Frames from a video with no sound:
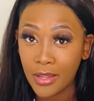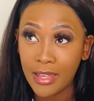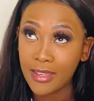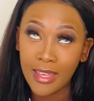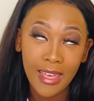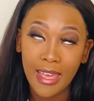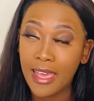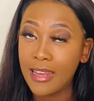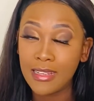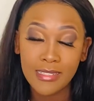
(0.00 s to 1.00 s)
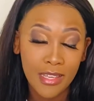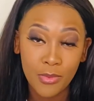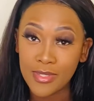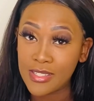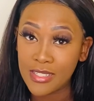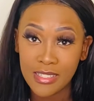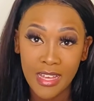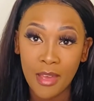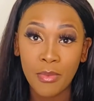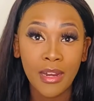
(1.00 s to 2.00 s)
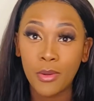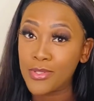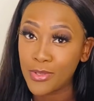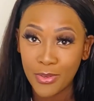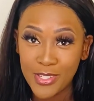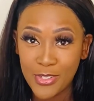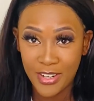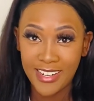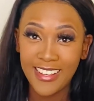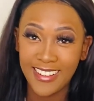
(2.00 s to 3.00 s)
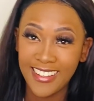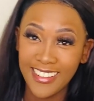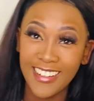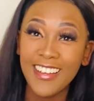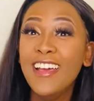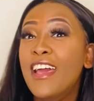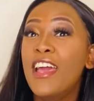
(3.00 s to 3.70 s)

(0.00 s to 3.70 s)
Like, any day was tea time and I was always ready.